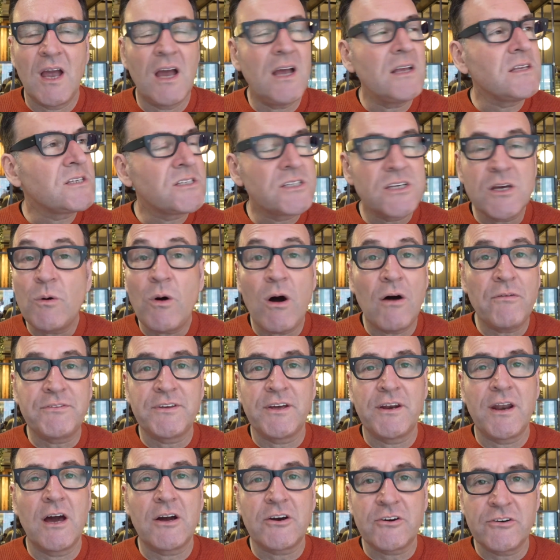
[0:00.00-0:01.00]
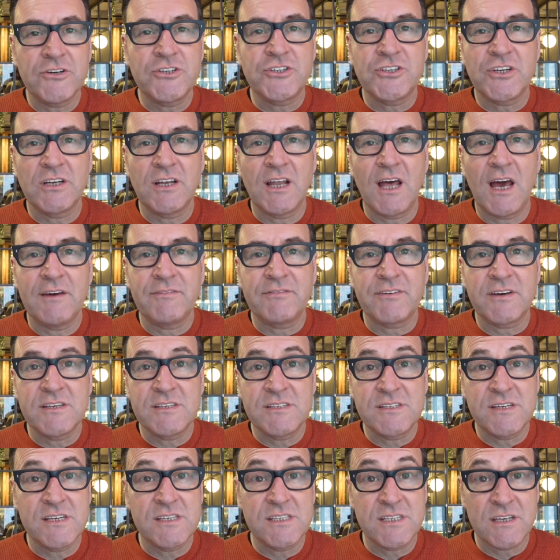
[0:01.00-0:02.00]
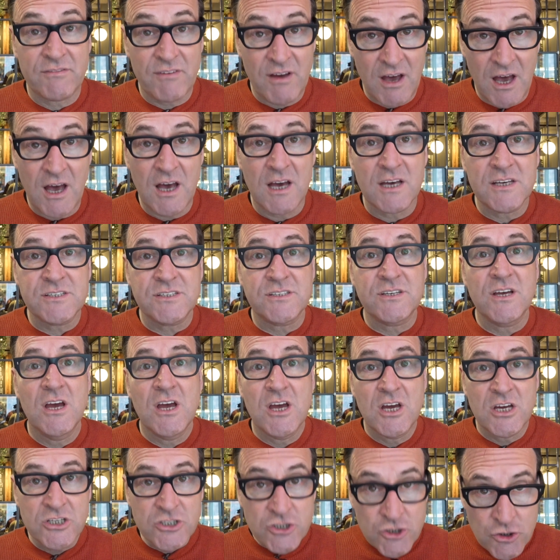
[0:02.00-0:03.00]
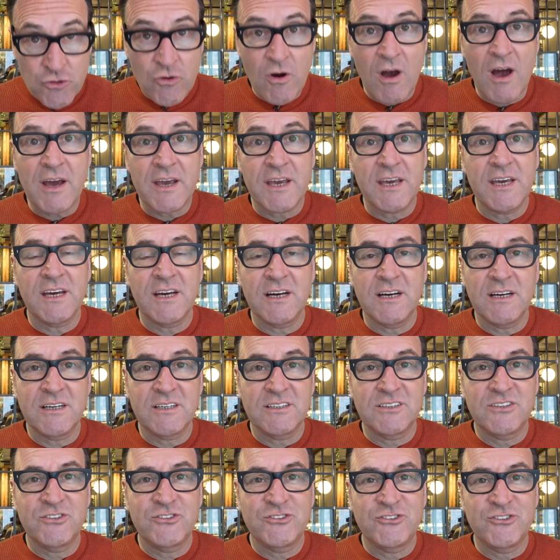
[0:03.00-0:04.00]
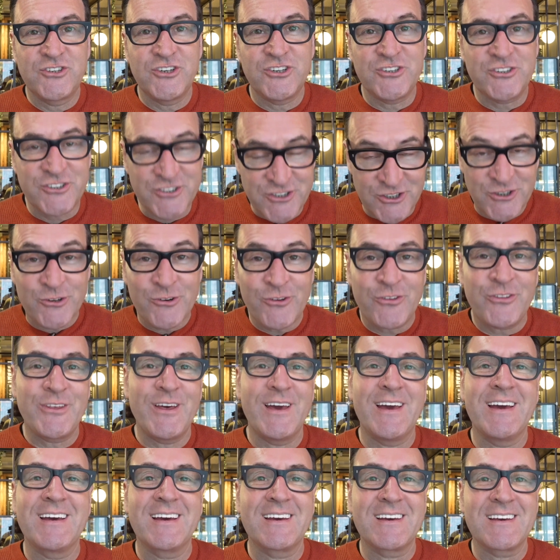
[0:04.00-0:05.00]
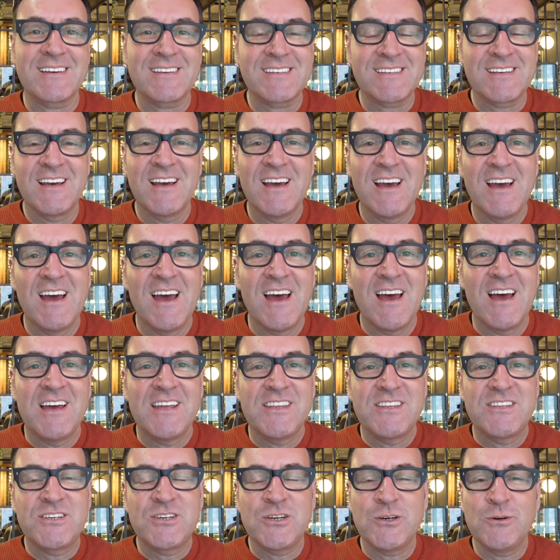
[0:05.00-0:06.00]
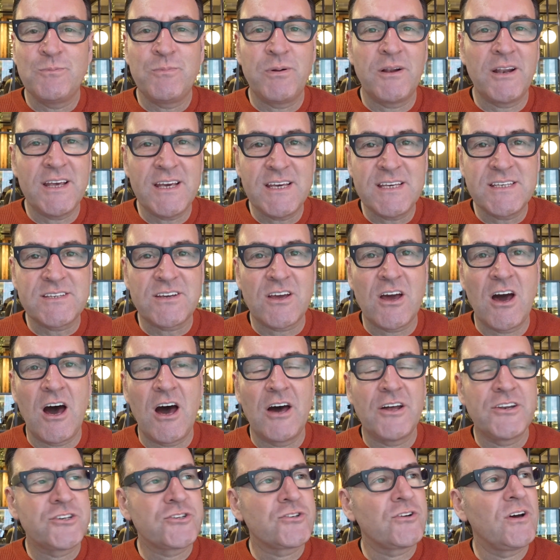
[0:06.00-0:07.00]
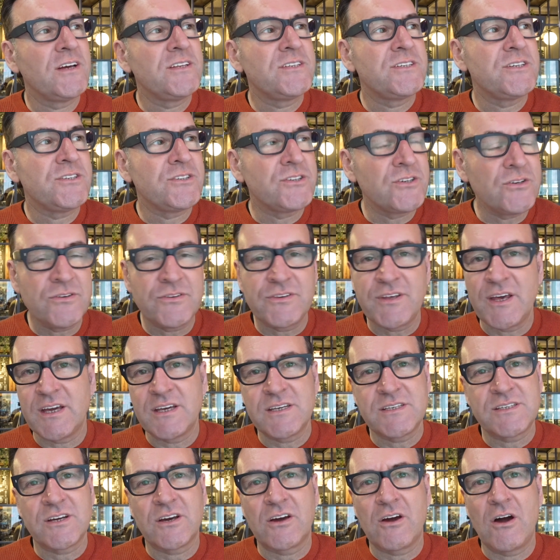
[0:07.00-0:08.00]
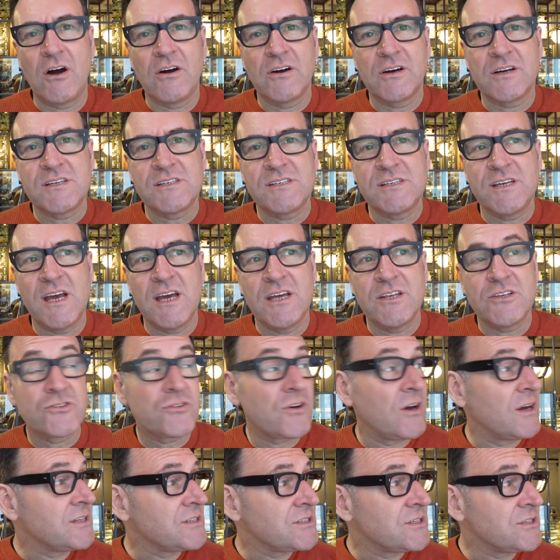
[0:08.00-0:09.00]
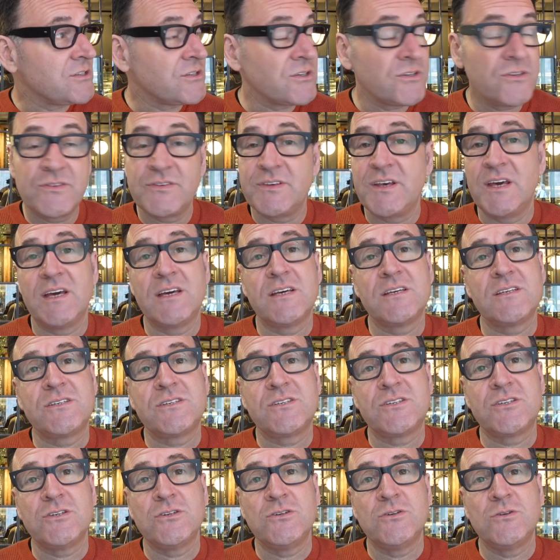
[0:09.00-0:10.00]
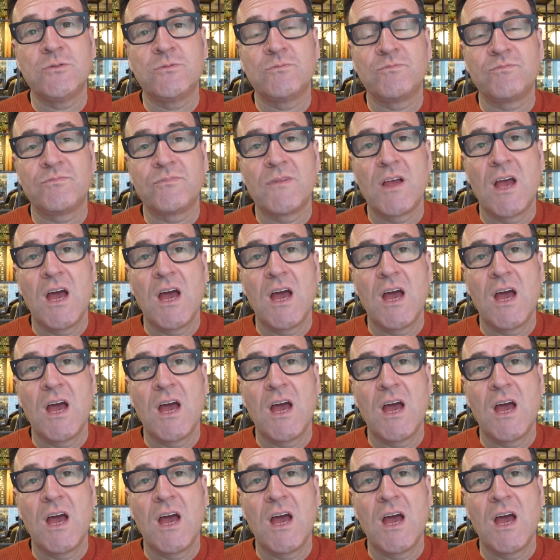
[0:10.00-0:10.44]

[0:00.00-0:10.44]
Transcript: And so often our Christian life consists of us trying to do things to please God, trying to do things to conquer sin, trying to do things to